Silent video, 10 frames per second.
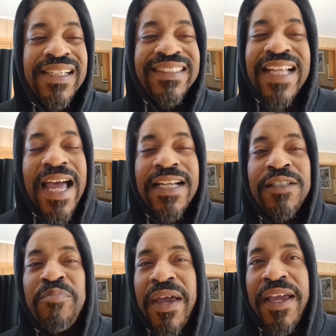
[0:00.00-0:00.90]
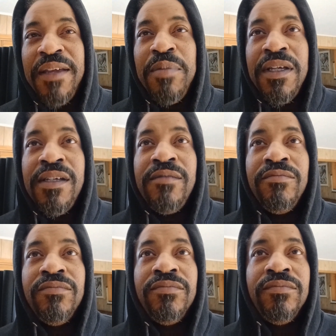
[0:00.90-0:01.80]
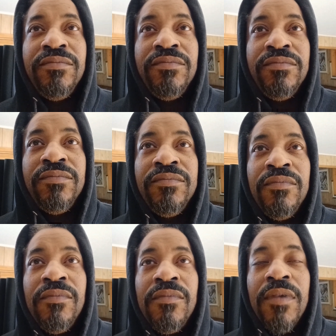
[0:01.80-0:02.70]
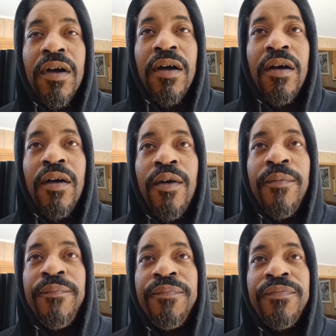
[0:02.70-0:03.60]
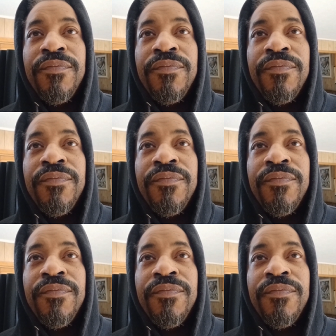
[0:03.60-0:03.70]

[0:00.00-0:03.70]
it's not his baby um